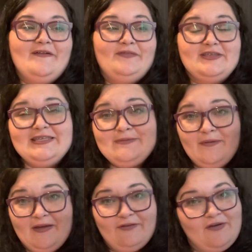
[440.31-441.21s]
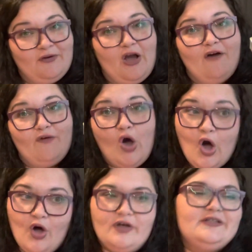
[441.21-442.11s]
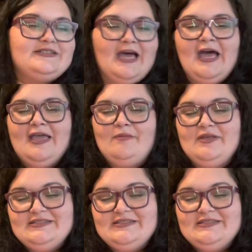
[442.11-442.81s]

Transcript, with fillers: This has been my favorite of all time.